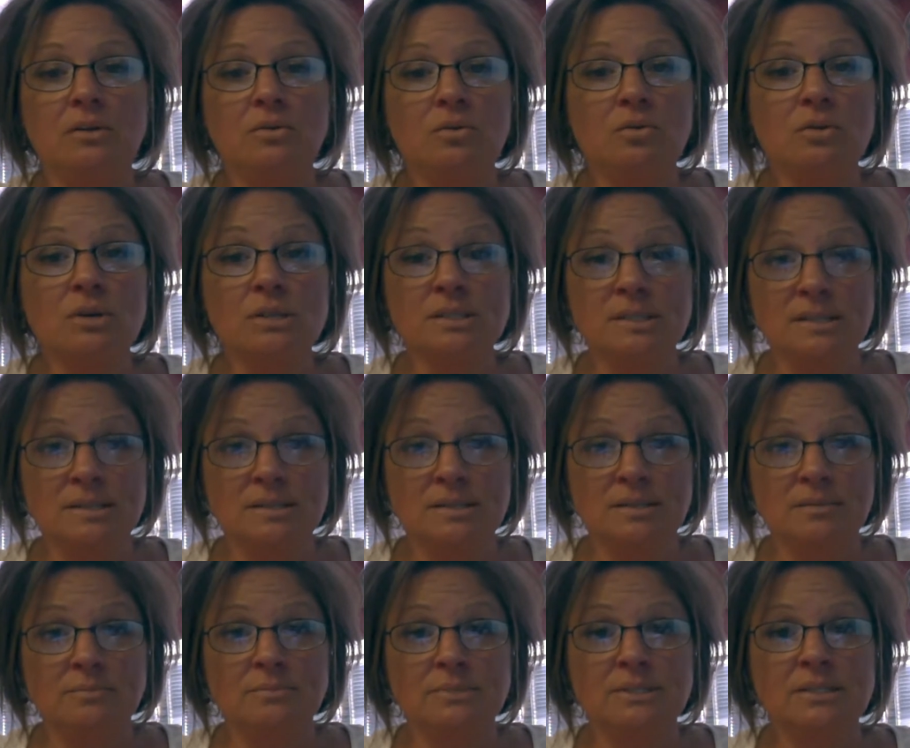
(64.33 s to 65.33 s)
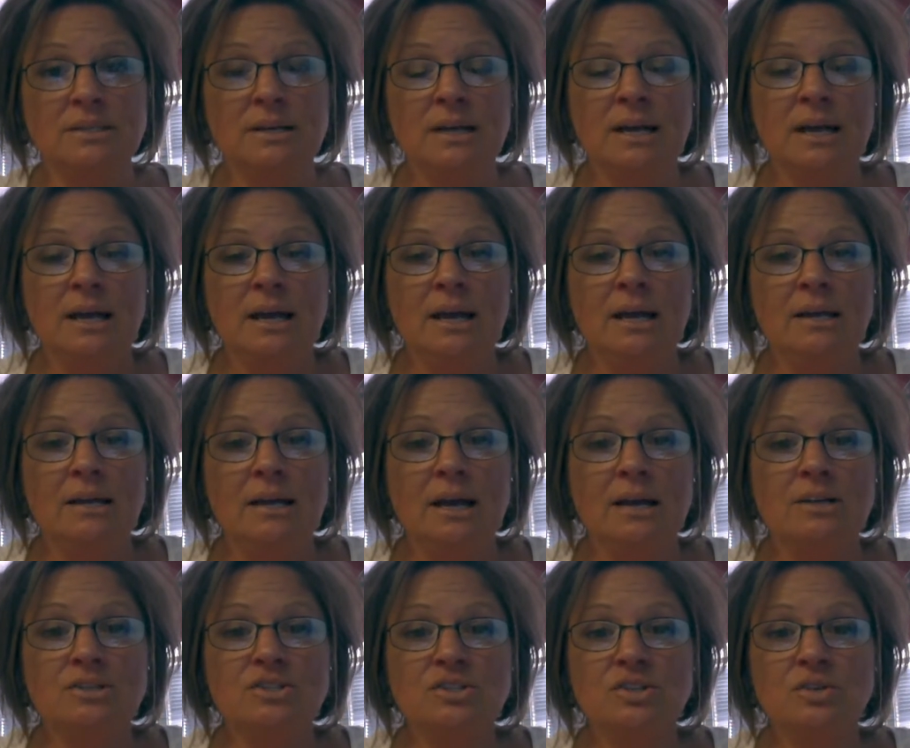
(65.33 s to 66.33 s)
court systems. And
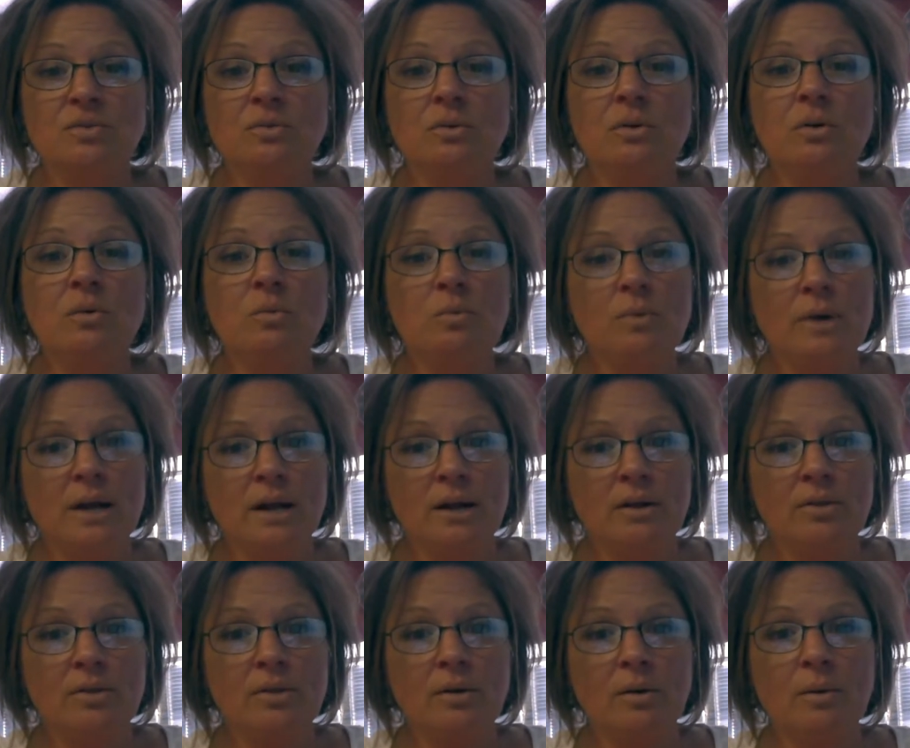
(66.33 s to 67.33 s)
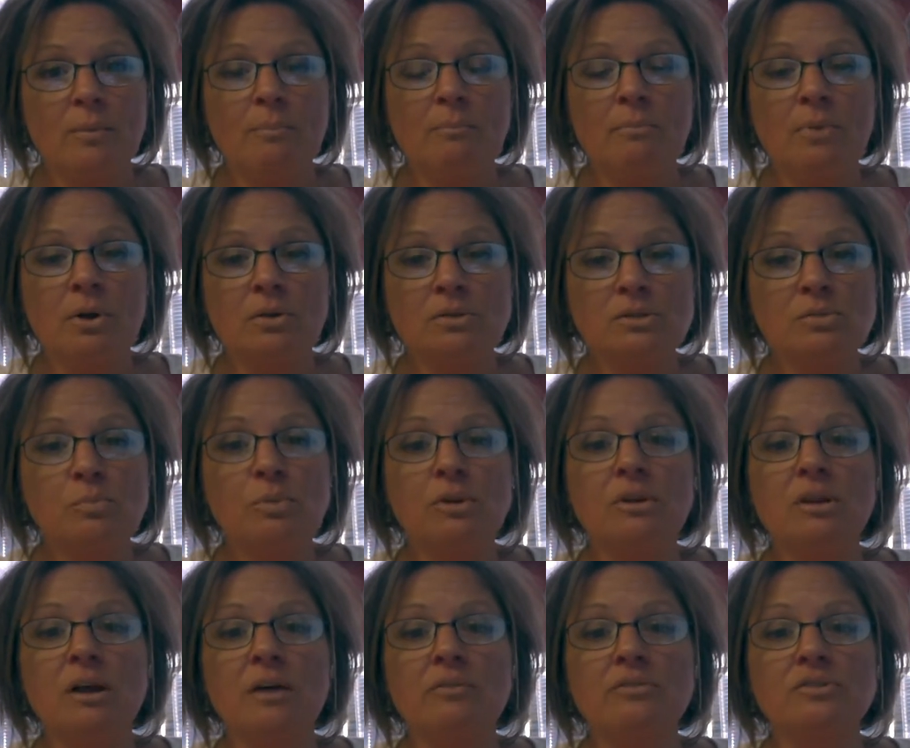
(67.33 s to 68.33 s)
as you are aware, there are multiple
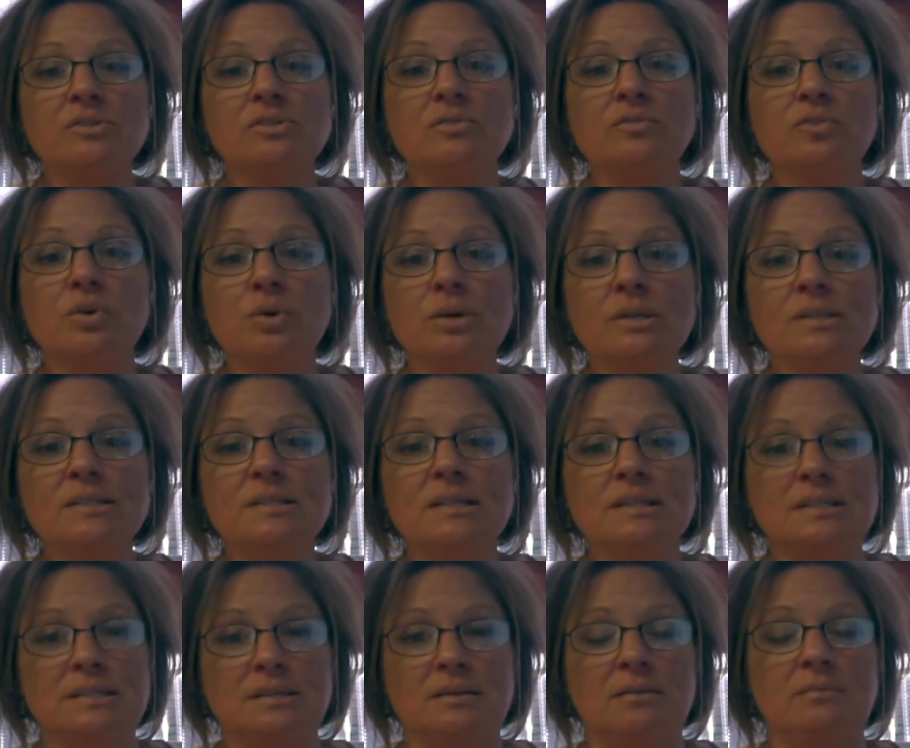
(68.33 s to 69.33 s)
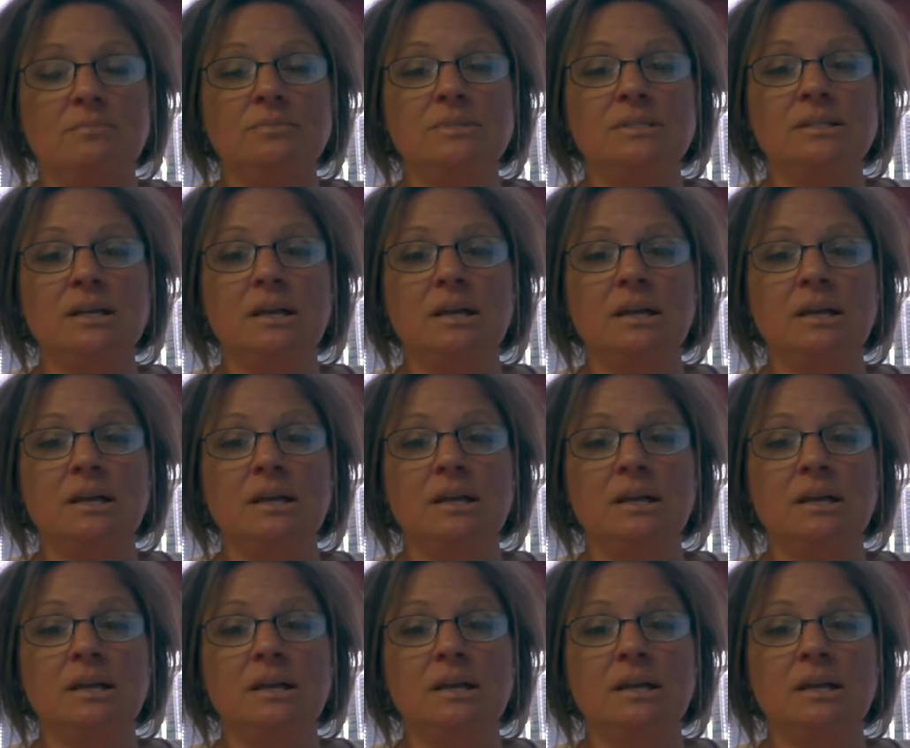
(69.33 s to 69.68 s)
levels of court systems,